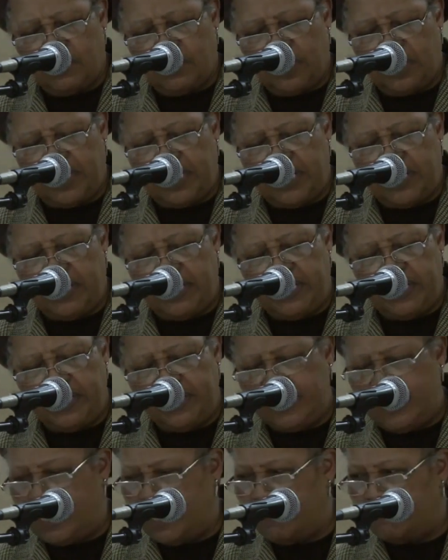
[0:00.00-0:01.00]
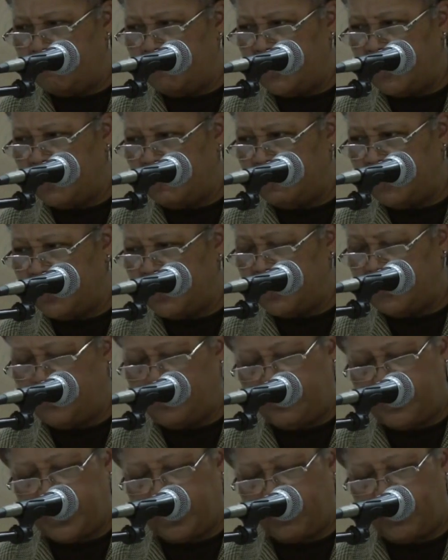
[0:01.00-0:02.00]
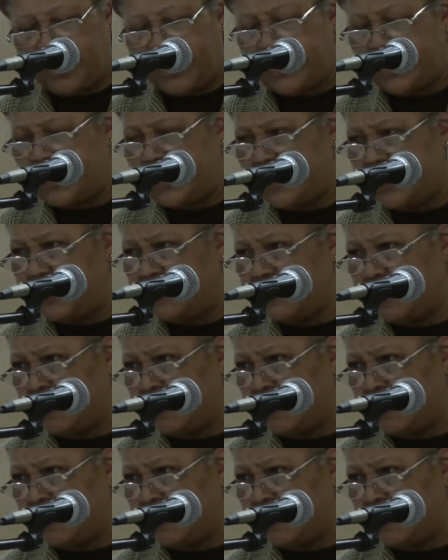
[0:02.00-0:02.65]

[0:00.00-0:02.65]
That they did to their credit, they did